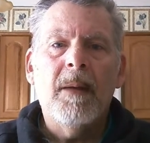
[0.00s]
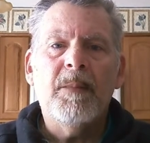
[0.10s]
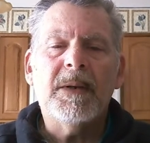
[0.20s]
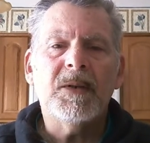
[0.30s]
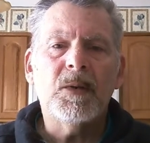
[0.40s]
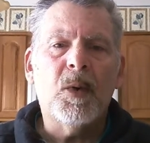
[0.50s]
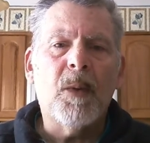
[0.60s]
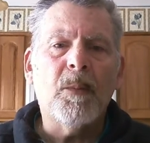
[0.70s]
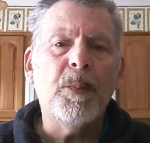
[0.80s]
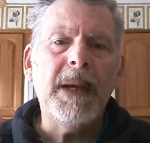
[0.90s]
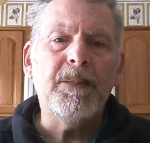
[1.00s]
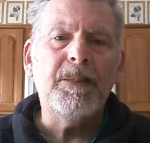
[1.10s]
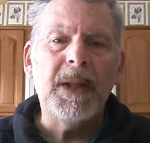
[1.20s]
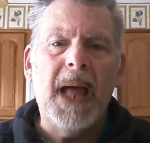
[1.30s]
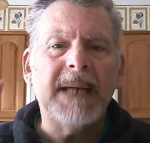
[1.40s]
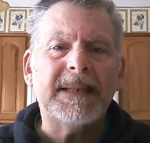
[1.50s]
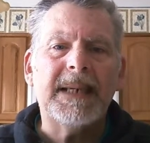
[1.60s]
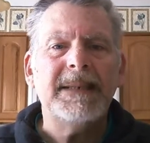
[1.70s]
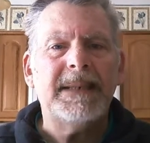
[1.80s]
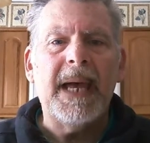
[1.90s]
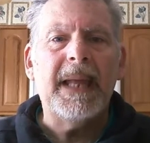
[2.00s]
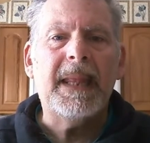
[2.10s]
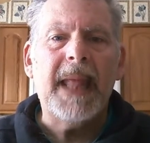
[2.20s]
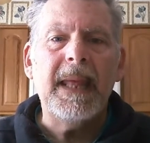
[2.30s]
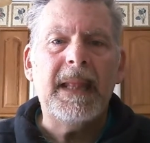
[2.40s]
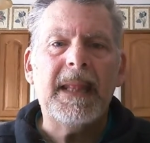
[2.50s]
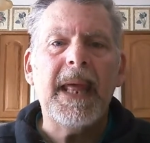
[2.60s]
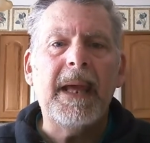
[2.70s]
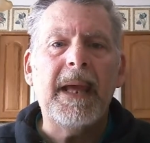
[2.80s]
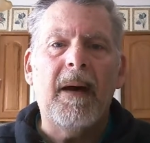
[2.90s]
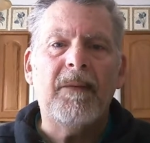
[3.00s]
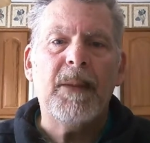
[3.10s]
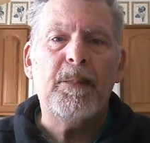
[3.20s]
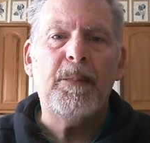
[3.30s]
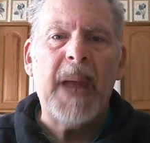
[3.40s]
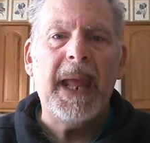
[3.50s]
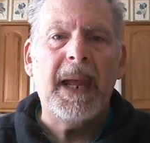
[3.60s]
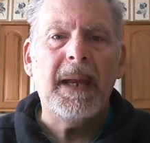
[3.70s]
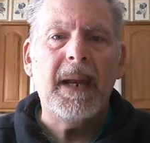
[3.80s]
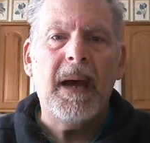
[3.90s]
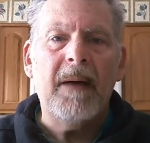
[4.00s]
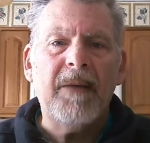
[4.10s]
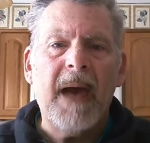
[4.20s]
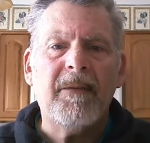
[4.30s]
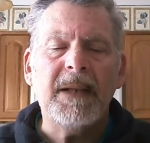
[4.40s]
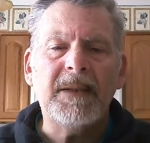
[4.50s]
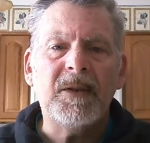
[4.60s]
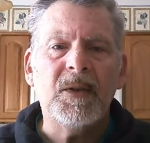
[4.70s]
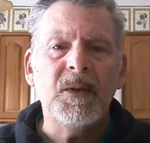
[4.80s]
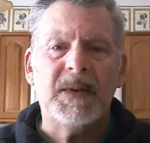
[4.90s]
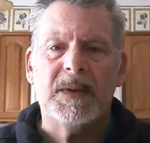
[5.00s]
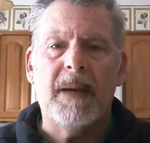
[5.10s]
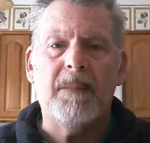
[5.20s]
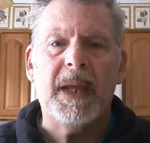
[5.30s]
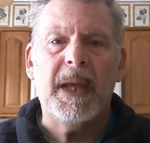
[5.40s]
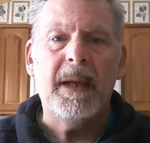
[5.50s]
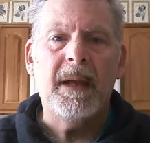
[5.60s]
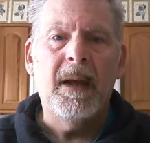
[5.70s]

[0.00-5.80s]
Because normal people, as I said, they think of the pain of having to do something